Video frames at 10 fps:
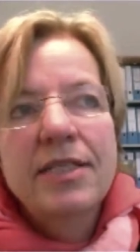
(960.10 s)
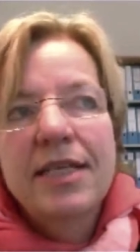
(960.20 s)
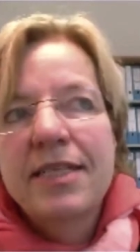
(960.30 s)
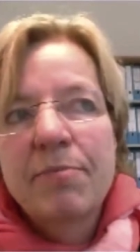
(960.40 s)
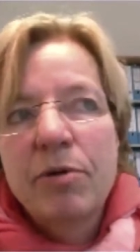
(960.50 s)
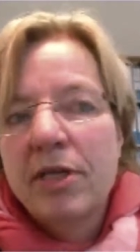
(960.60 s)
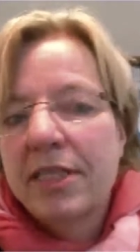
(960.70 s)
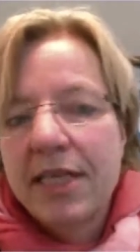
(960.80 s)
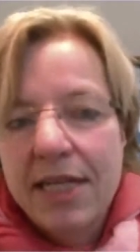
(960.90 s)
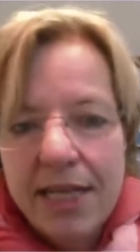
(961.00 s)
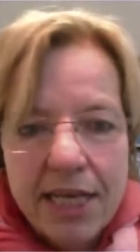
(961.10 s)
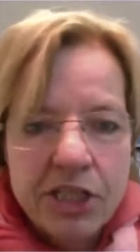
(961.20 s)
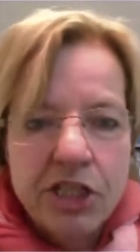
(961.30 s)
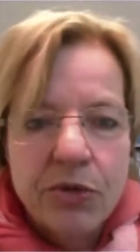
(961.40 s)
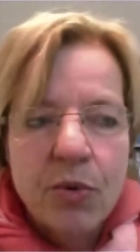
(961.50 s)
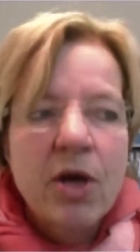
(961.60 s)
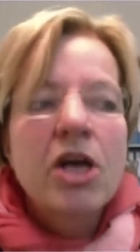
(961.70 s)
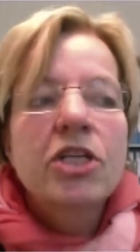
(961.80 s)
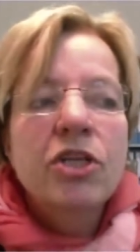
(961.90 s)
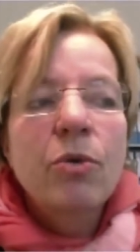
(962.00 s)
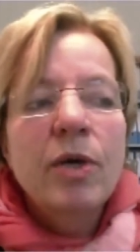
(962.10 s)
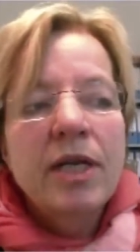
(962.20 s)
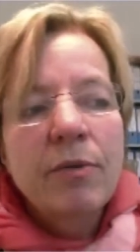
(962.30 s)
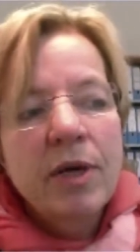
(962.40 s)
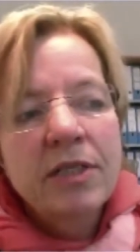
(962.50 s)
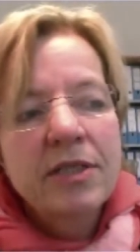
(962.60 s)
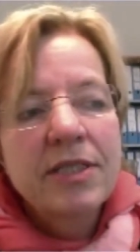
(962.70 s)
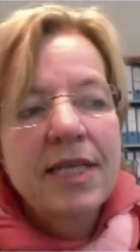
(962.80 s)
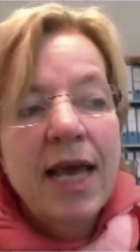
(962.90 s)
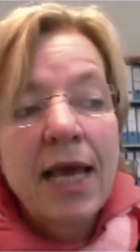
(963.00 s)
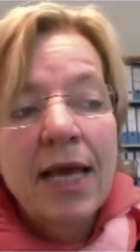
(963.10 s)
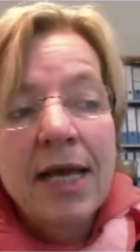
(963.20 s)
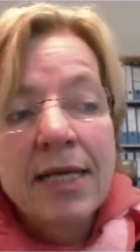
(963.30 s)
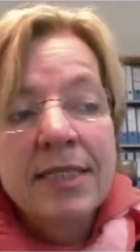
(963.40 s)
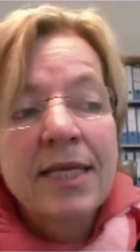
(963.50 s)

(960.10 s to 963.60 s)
it's a political issue. So what I want to say is